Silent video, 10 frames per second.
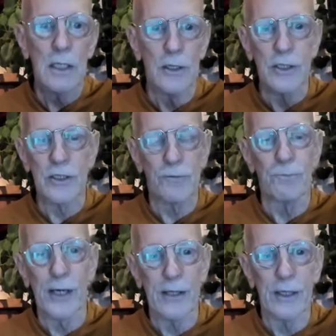this
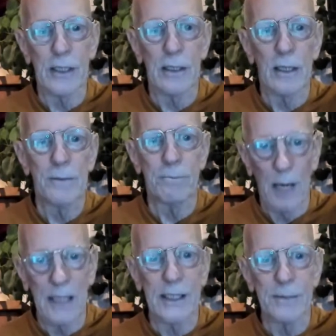breathing
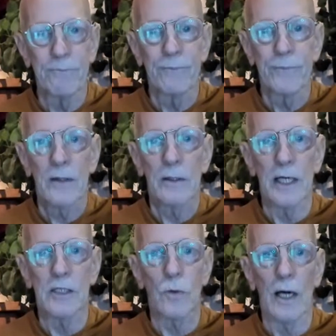body.
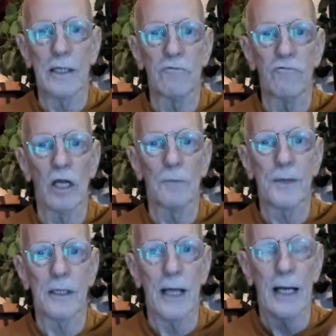That's why
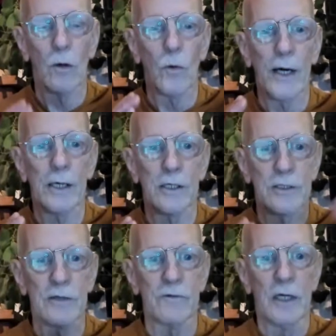developing that
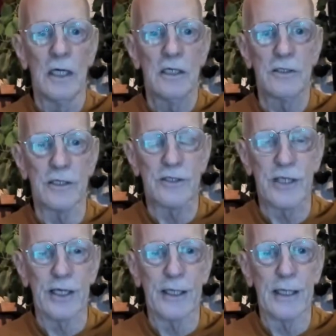awareness of just
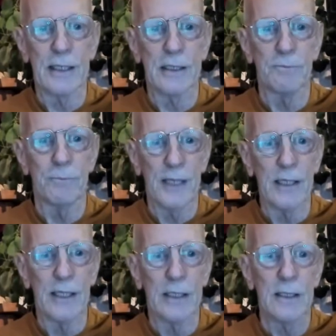sitting and
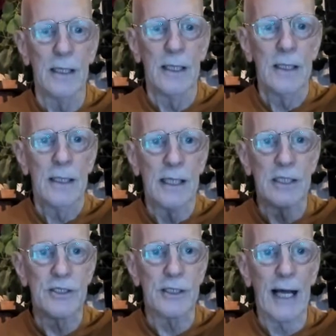breathing,
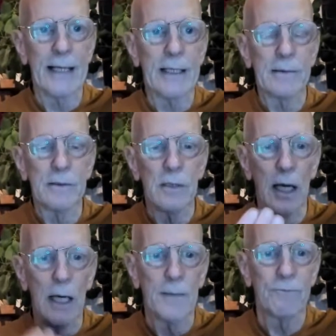it's like
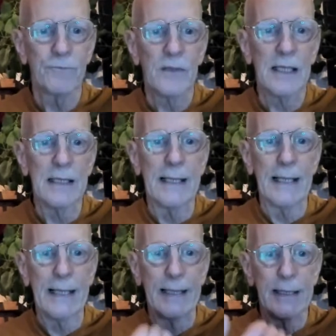
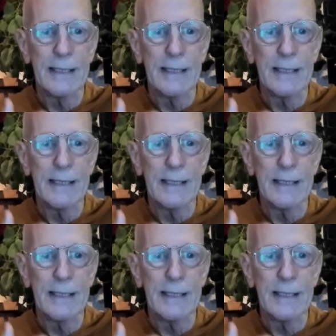getting